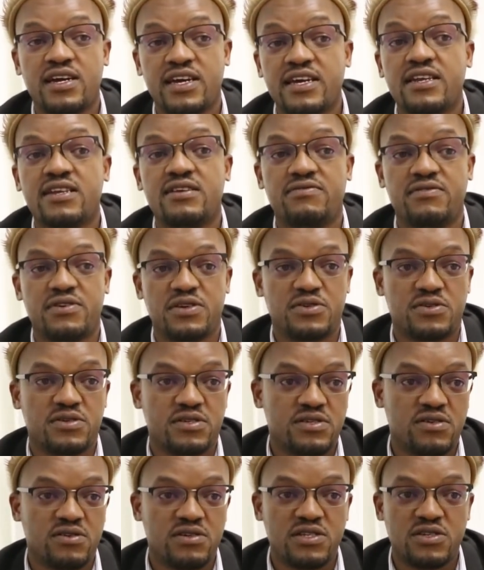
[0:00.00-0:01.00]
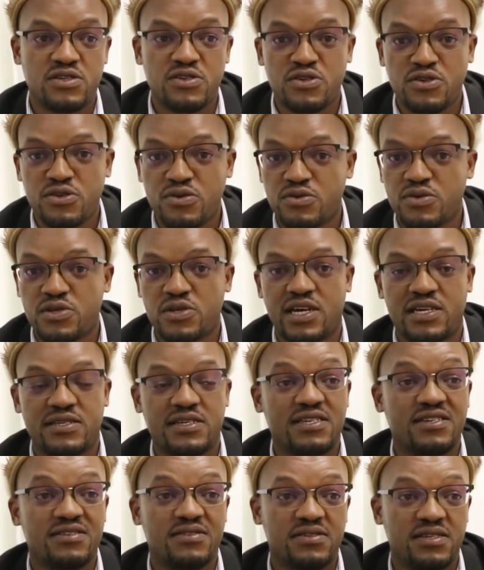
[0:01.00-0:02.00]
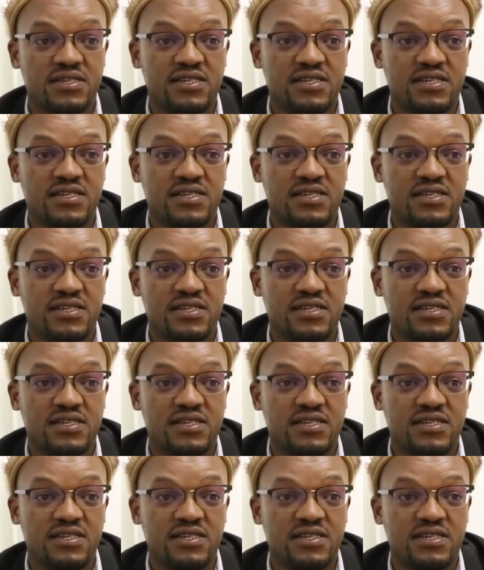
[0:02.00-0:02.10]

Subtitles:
individuals or into new skill